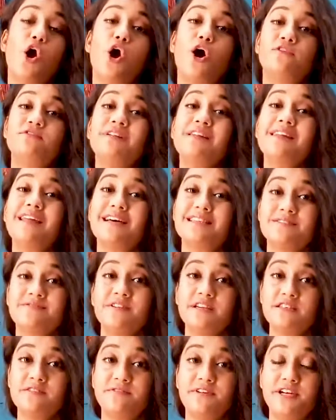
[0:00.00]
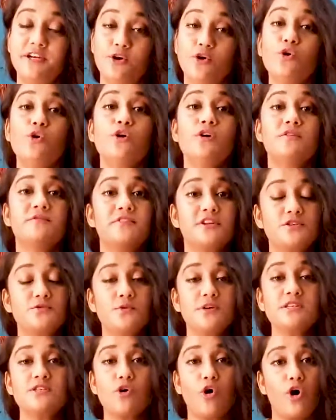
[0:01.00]
of the last week's video which
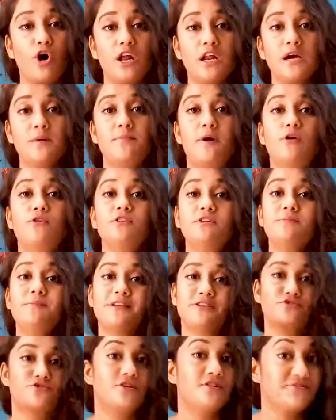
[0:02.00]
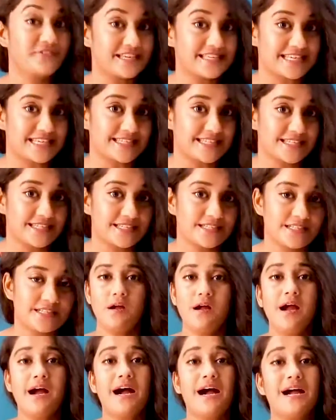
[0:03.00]
was all about the menstrual phases.
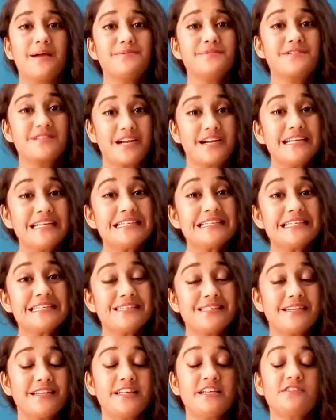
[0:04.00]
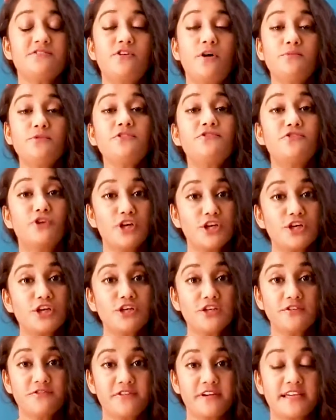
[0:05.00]
I am starting this series from the
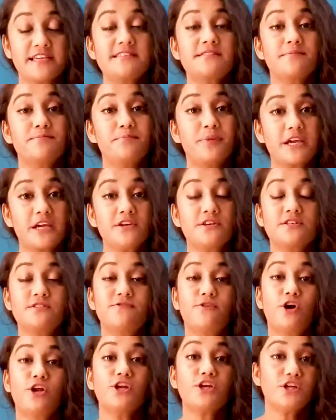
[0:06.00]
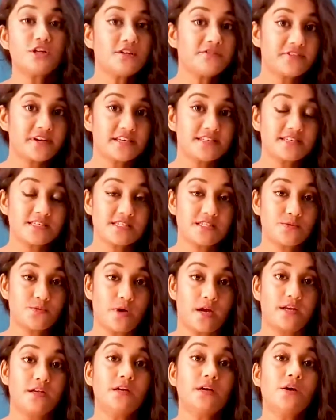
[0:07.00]
follicular phase because follicular phase is the
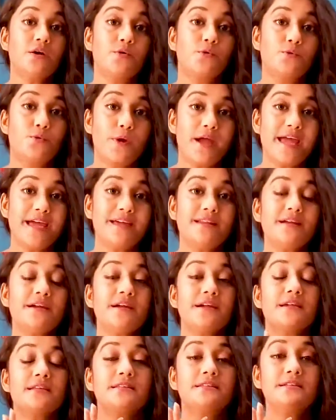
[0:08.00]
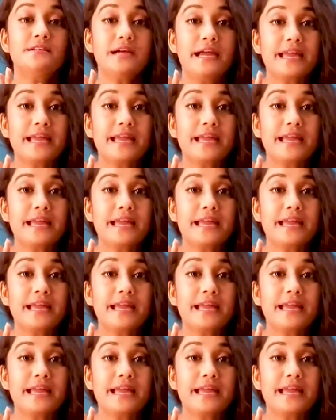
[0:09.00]
one where the